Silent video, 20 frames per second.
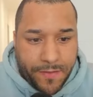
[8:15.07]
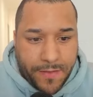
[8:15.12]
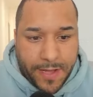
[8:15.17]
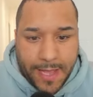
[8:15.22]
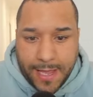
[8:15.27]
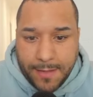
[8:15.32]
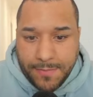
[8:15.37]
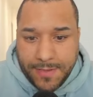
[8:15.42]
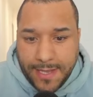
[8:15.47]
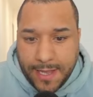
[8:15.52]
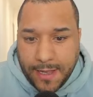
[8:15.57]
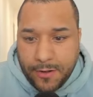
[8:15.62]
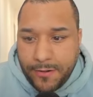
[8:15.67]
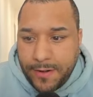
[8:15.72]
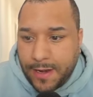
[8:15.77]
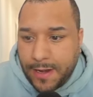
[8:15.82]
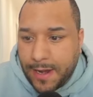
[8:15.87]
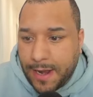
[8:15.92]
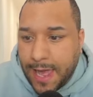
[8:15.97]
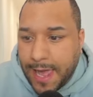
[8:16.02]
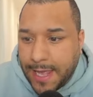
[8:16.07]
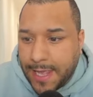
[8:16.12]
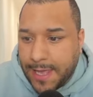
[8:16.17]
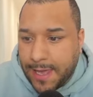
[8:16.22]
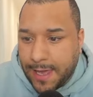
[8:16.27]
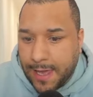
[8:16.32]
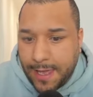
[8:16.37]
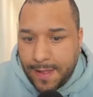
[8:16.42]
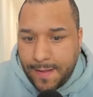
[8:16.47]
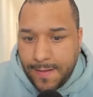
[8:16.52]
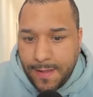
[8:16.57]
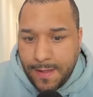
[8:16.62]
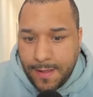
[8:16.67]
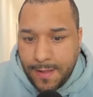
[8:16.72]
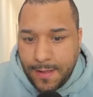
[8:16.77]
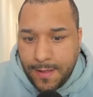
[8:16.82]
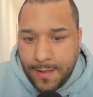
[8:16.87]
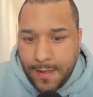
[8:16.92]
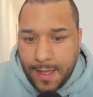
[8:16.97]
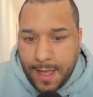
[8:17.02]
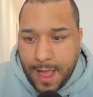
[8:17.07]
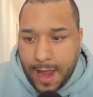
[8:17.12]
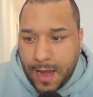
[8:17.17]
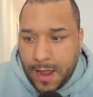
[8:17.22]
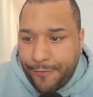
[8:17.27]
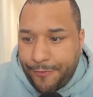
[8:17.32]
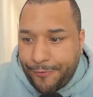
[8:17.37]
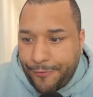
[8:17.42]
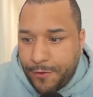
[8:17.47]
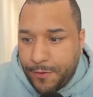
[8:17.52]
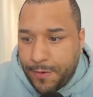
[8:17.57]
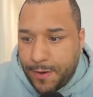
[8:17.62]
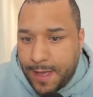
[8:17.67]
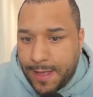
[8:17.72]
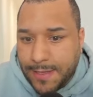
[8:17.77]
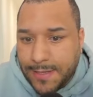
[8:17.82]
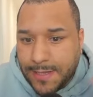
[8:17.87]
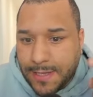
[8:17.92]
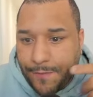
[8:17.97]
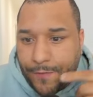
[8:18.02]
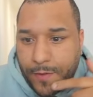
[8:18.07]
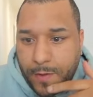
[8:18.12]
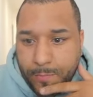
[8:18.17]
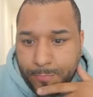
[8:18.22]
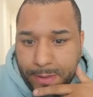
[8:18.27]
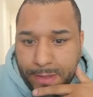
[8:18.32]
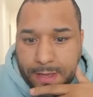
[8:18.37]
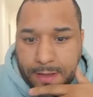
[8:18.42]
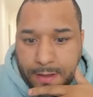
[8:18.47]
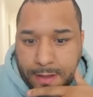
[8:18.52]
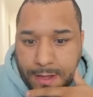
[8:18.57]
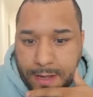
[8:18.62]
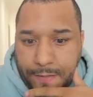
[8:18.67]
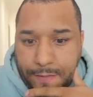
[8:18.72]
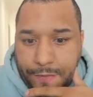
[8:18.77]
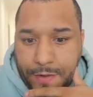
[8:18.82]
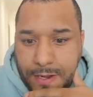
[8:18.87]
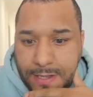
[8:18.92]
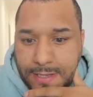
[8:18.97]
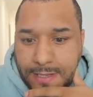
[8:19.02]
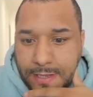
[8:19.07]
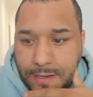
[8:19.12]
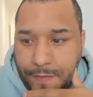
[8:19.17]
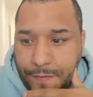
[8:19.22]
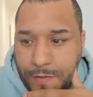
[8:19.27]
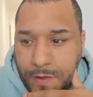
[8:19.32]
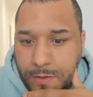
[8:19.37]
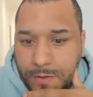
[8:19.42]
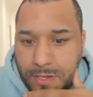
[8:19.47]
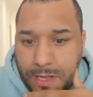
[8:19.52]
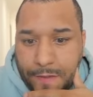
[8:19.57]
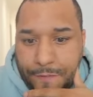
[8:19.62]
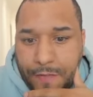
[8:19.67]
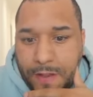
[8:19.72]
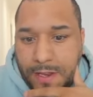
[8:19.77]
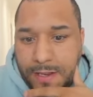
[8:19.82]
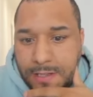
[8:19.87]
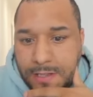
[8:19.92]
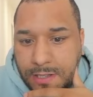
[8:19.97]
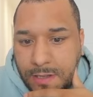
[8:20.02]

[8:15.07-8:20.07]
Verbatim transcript: other games here. I already like it, and I feel like something big could come from this in the future. I think this